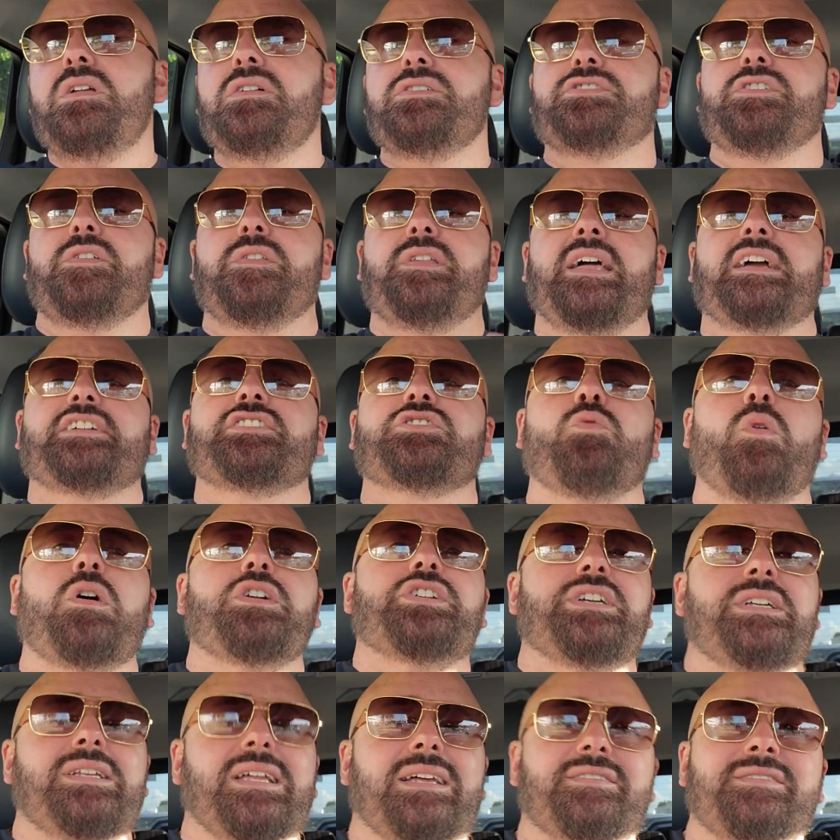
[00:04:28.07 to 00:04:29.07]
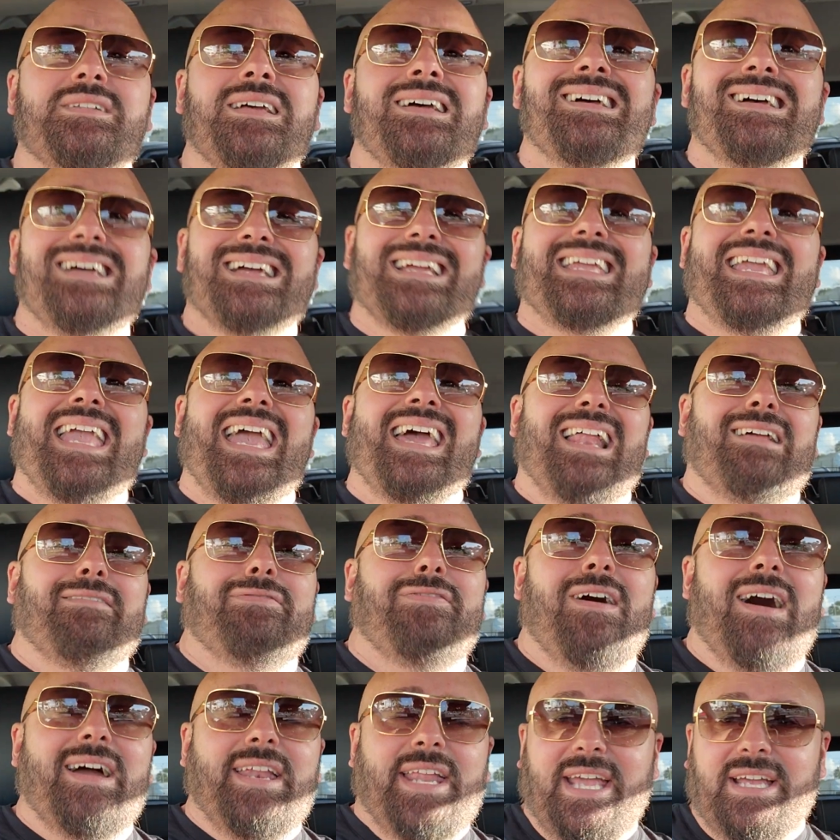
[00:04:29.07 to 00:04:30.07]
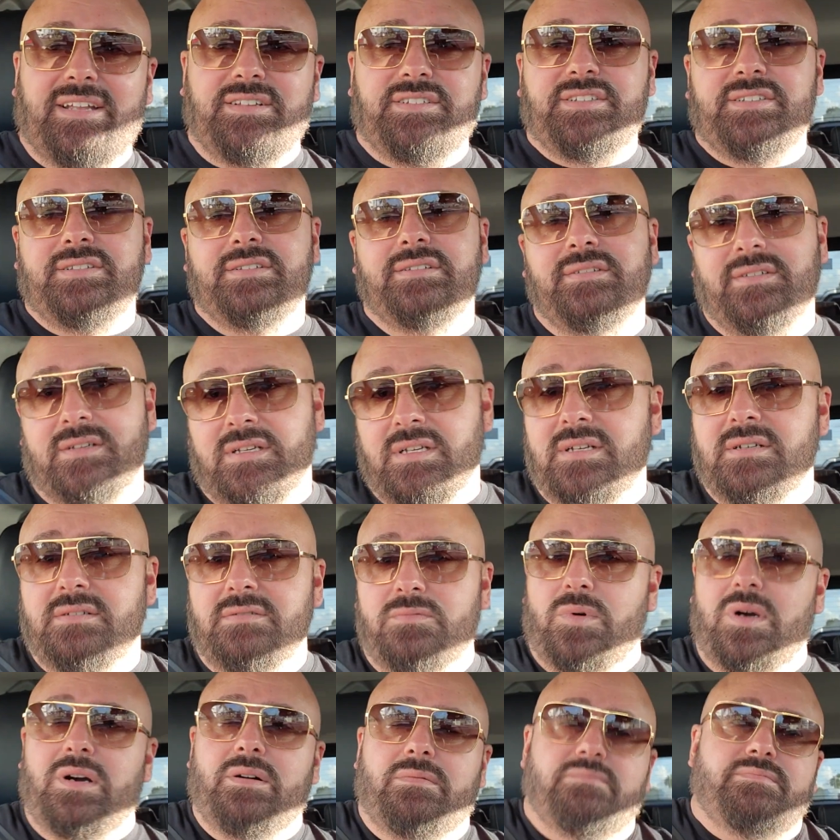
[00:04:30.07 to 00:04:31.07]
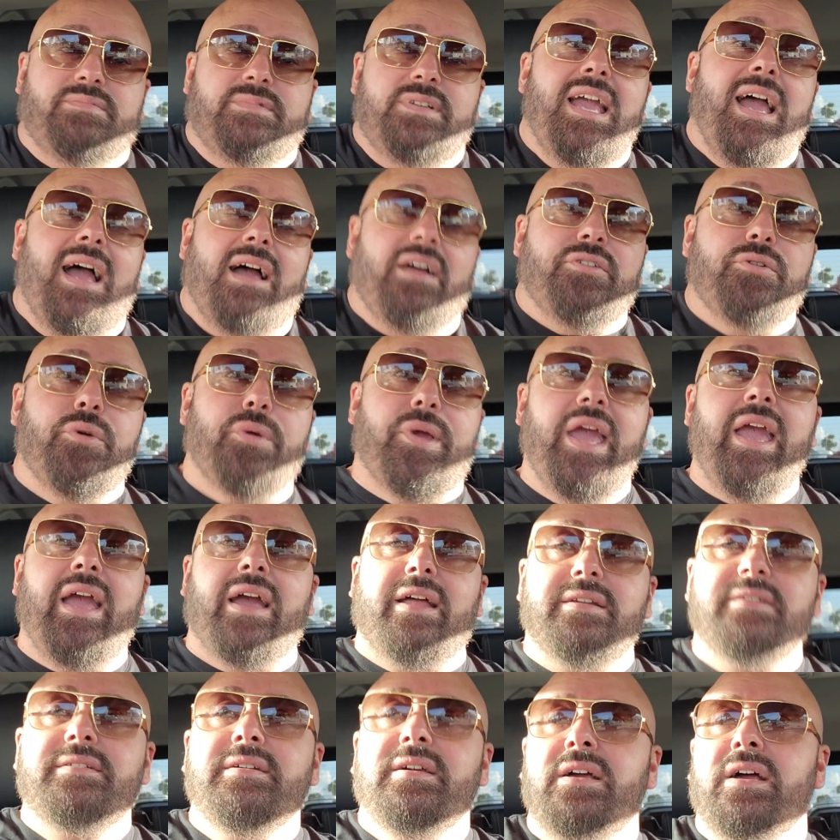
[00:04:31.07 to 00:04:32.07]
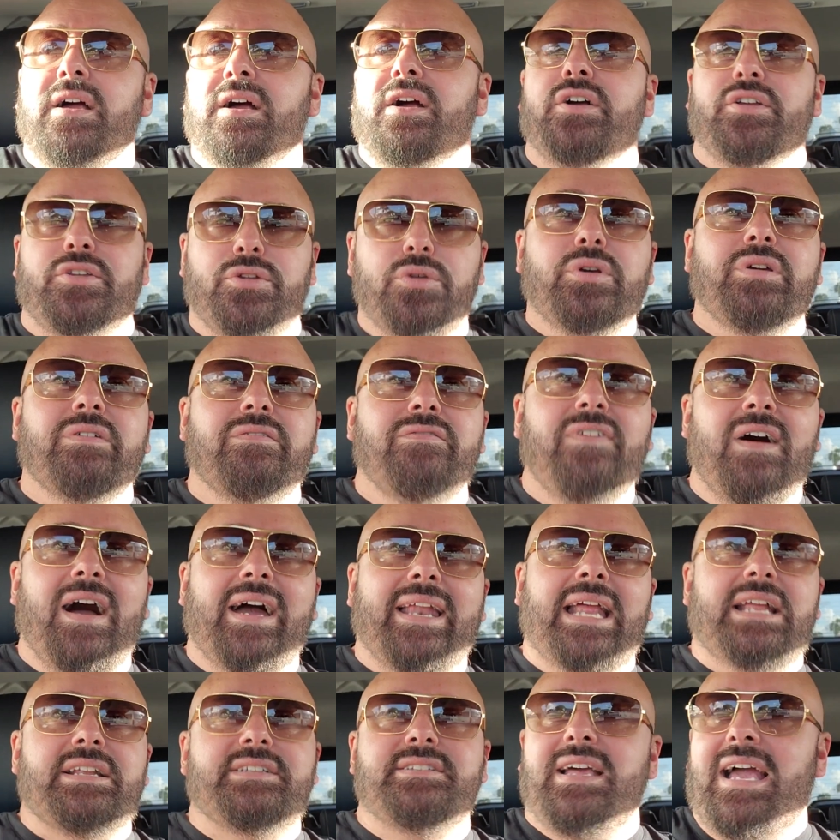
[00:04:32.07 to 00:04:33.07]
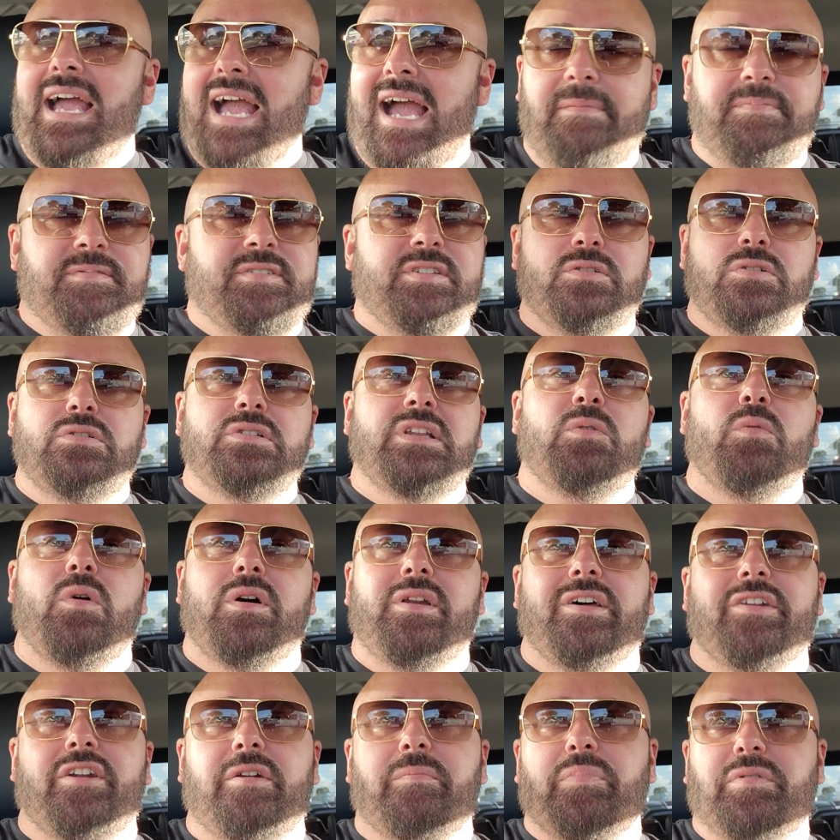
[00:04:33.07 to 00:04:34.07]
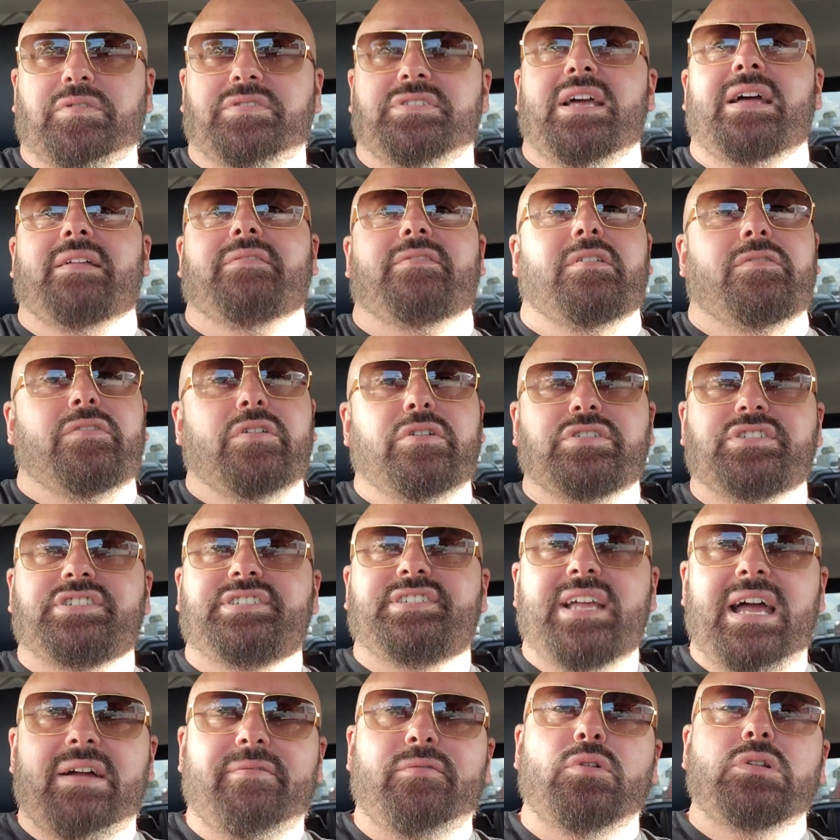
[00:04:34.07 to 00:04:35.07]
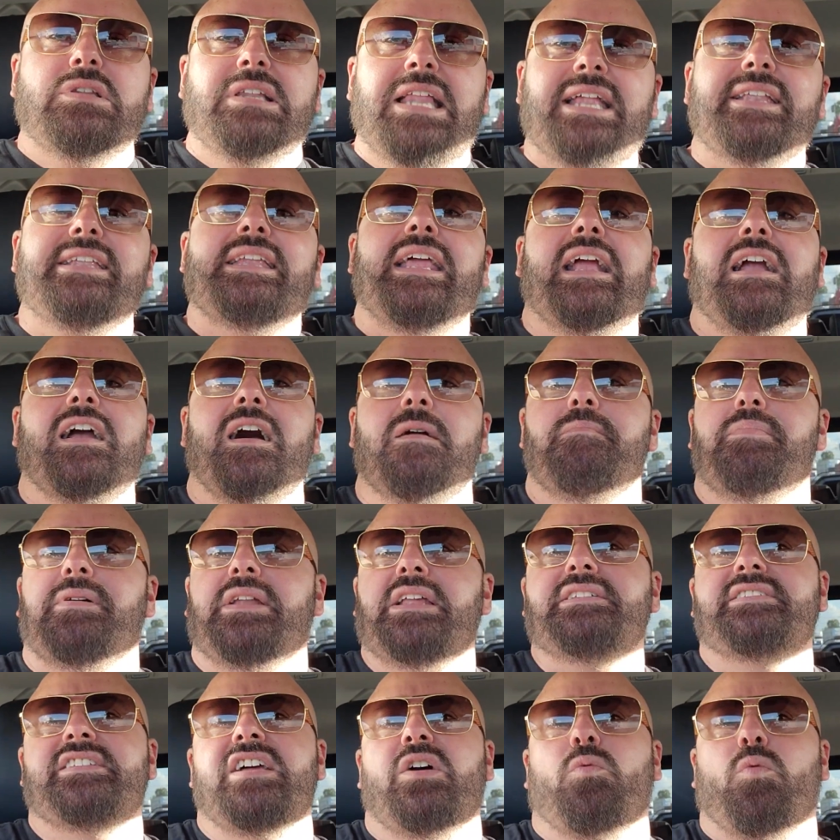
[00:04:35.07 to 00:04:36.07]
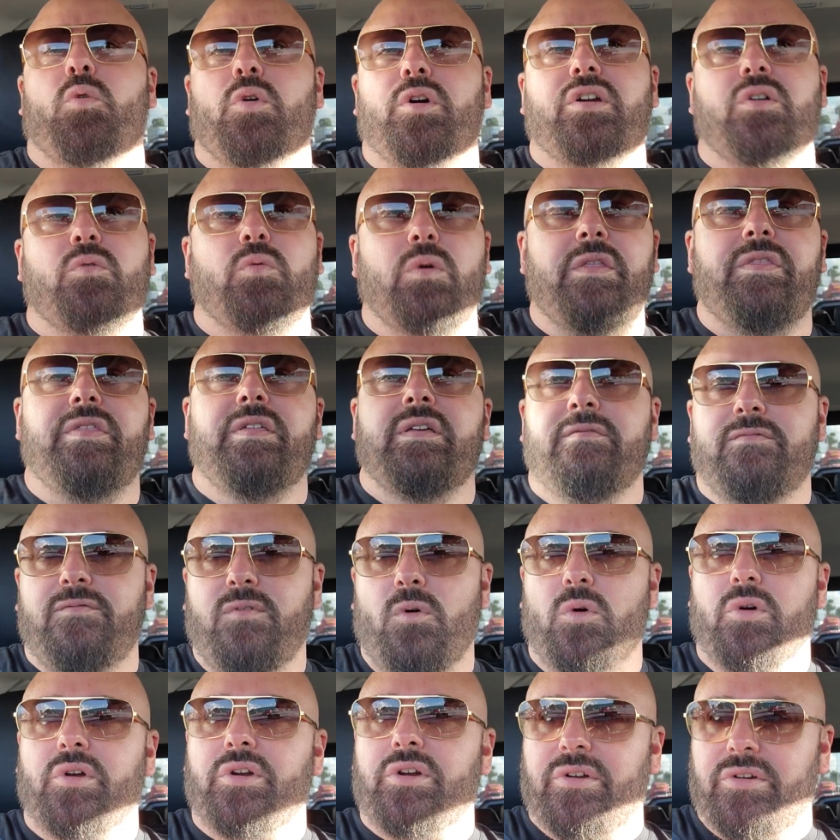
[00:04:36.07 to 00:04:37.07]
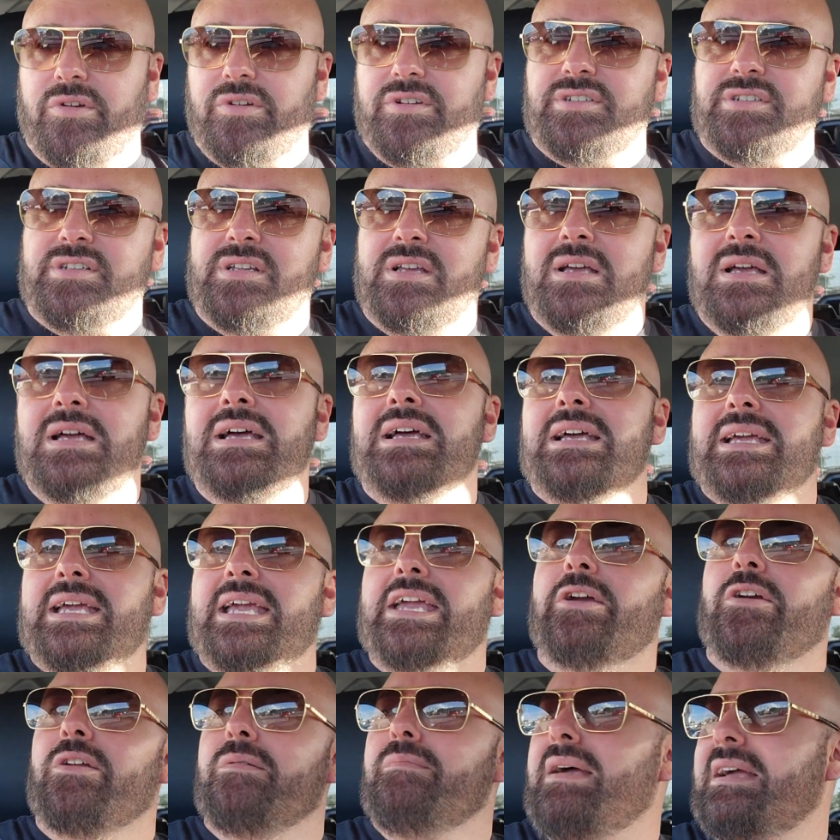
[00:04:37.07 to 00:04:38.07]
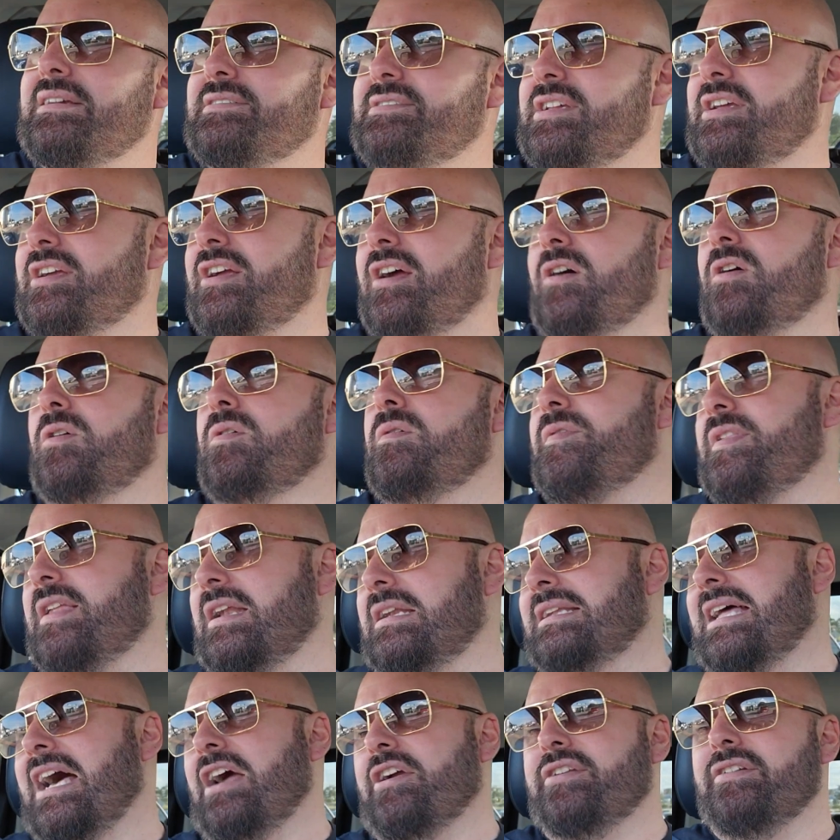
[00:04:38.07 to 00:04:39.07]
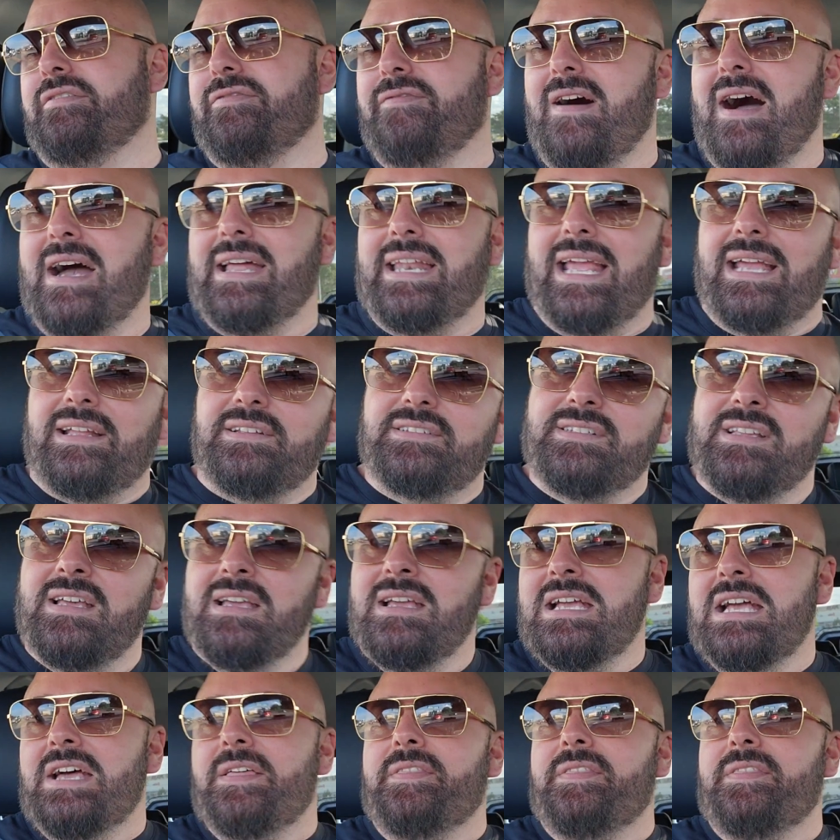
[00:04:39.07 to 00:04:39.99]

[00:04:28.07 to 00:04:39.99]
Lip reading: So the next question is, can I finance? Well, yeah, you can. You can finance absolutely 100%. There's several lending companies that work with foreigners here in Mexico that allow you to finance.